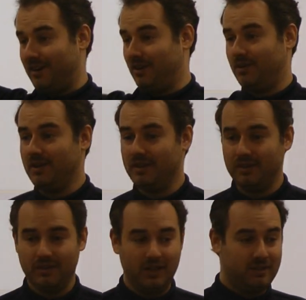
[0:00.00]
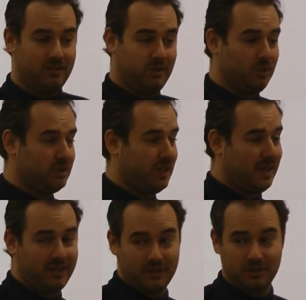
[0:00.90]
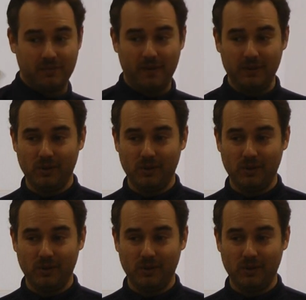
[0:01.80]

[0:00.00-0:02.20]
don't know, it looks like it's very